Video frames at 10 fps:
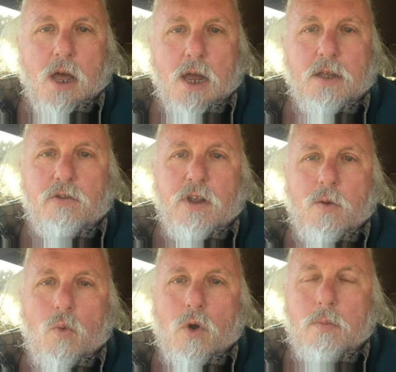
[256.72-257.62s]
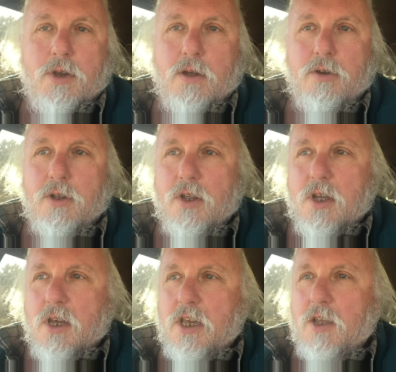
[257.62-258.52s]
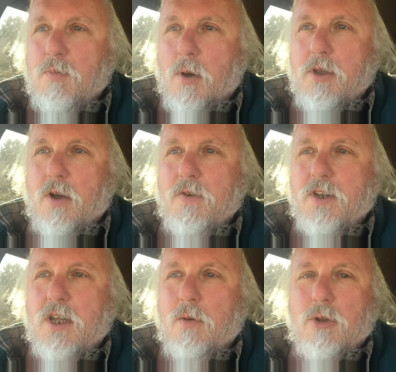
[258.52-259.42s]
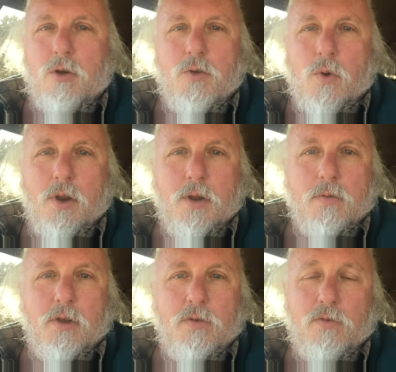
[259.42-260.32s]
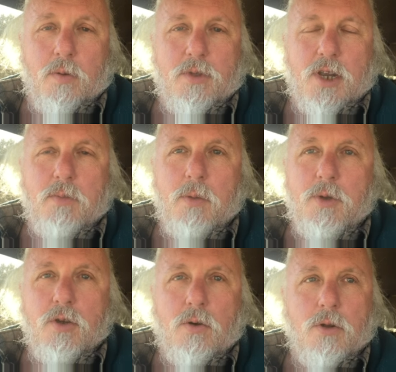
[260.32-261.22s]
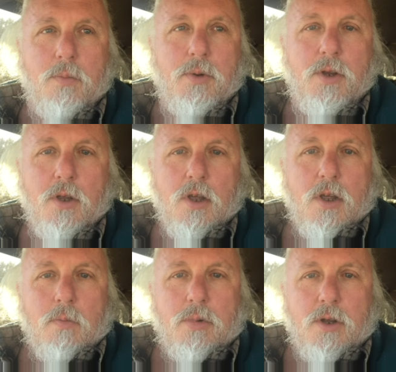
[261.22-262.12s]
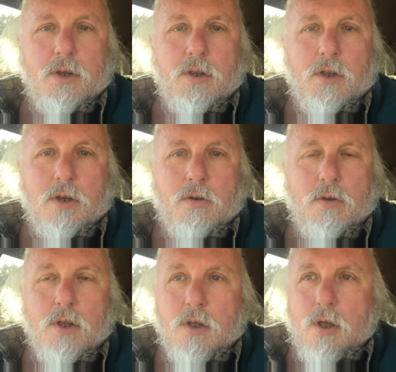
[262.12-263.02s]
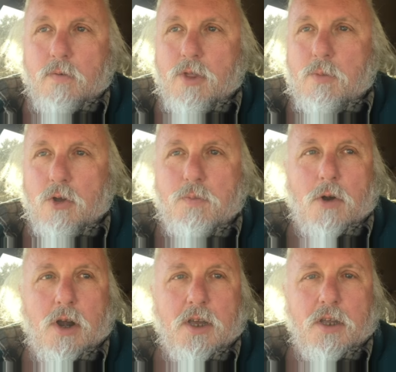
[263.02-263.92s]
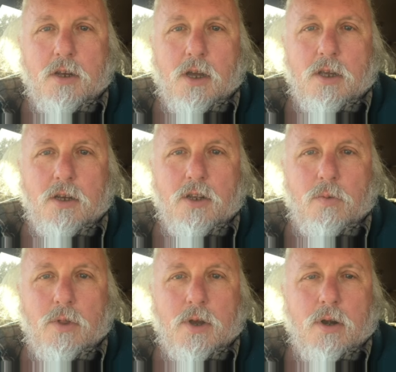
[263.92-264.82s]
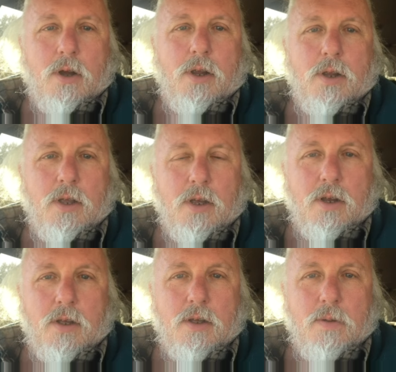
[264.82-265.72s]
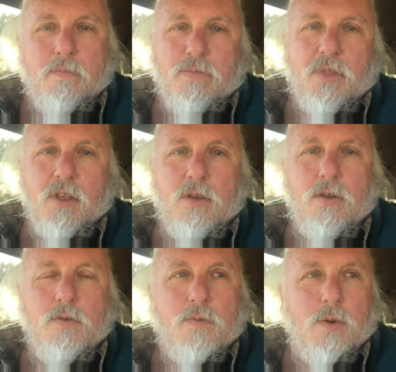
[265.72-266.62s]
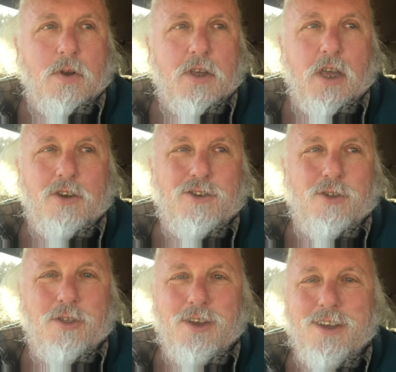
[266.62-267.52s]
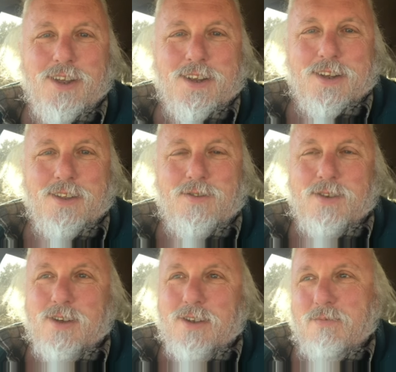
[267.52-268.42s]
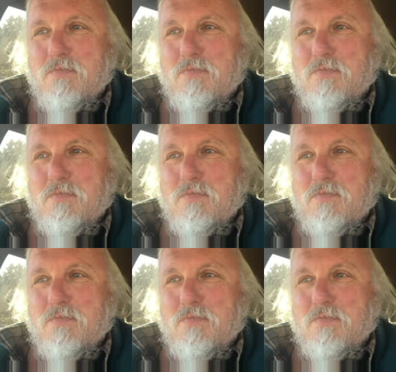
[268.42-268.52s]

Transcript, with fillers: I can stay warm down to You get well you know if it get down below 20 degrees or something I might be cold but but you know for the most part I can I can deal with it all right and uh for an occasional thing. It's uh,